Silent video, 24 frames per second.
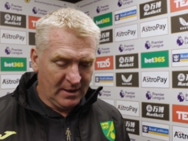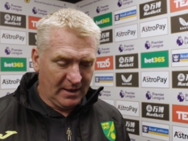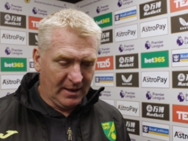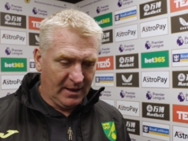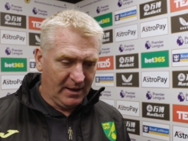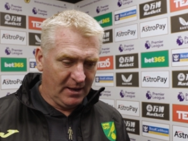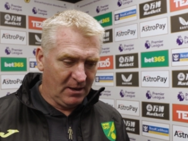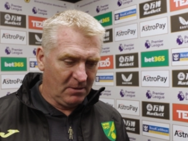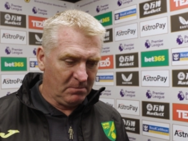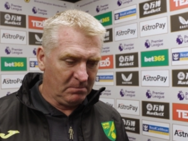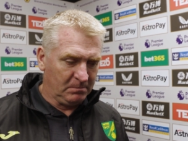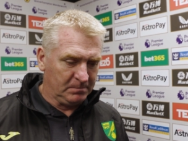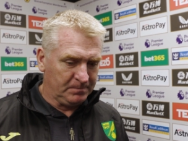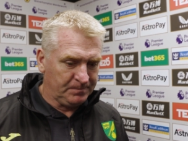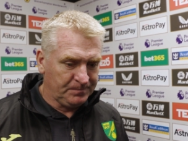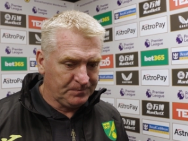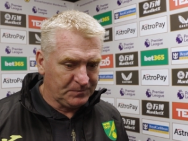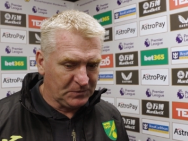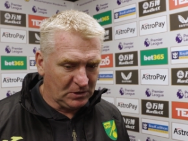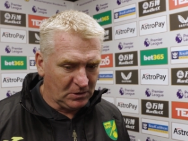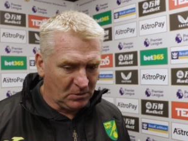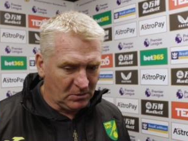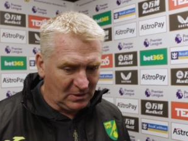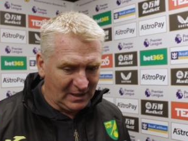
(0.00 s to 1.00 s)
um,
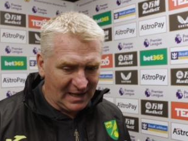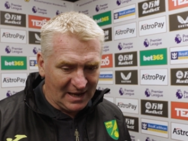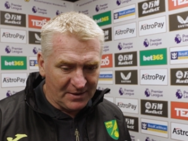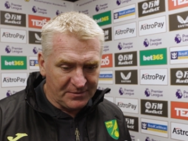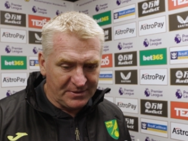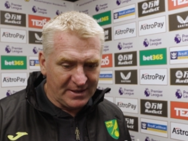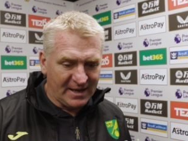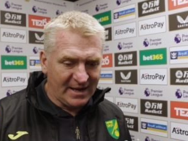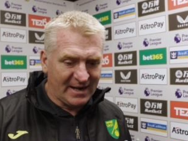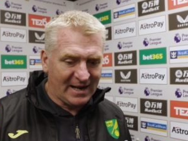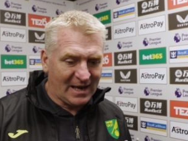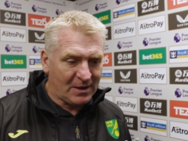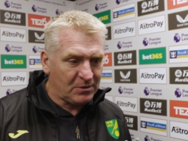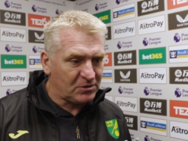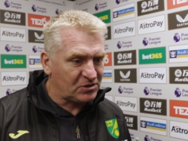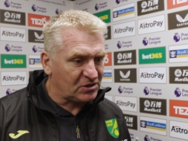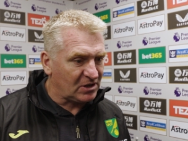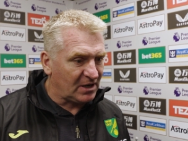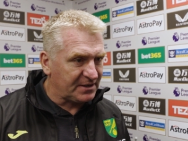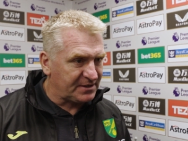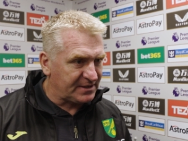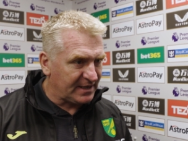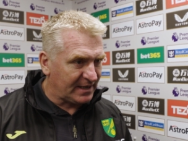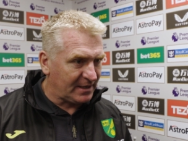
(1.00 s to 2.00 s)
you know, allowed their
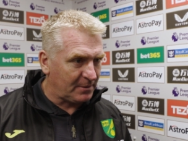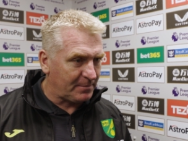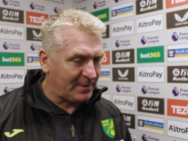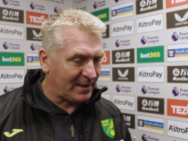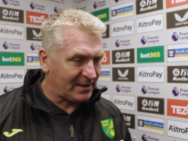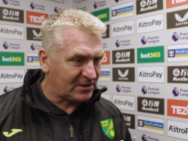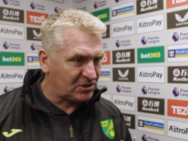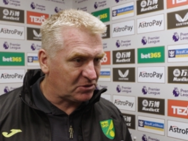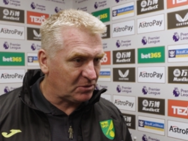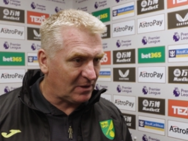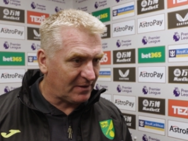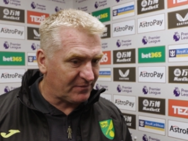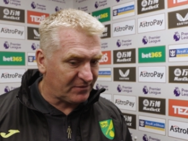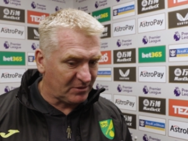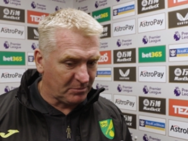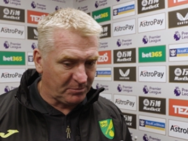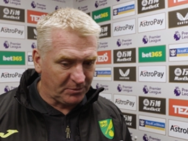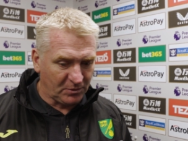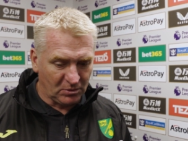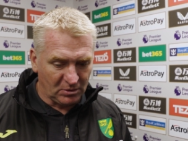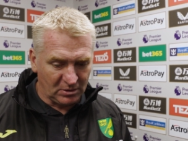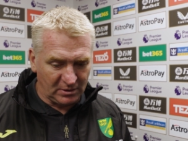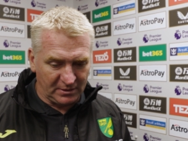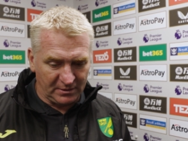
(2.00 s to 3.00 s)
outside centre-backs to have the
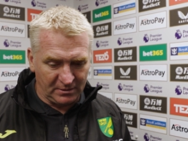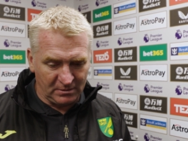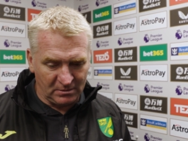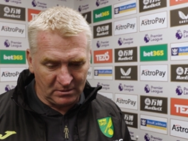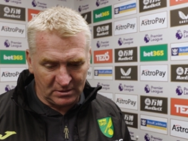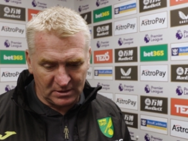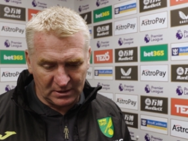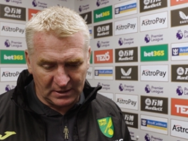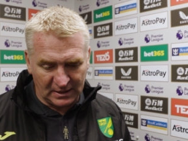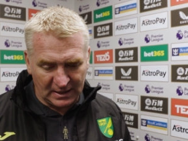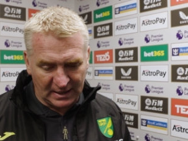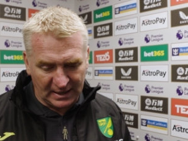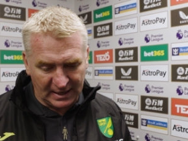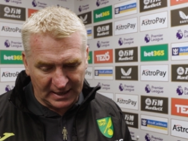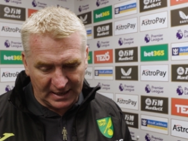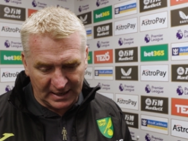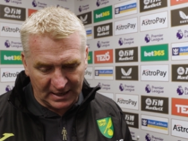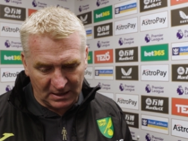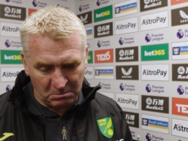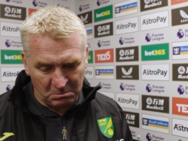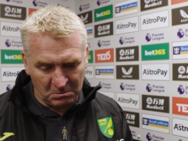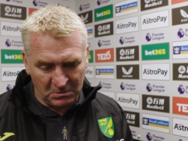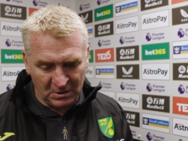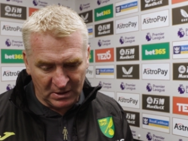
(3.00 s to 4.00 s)
ball and
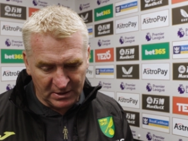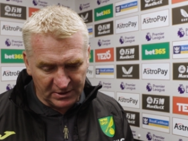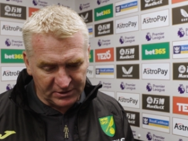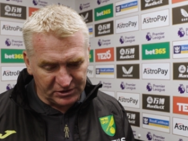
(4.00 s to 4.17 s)
um,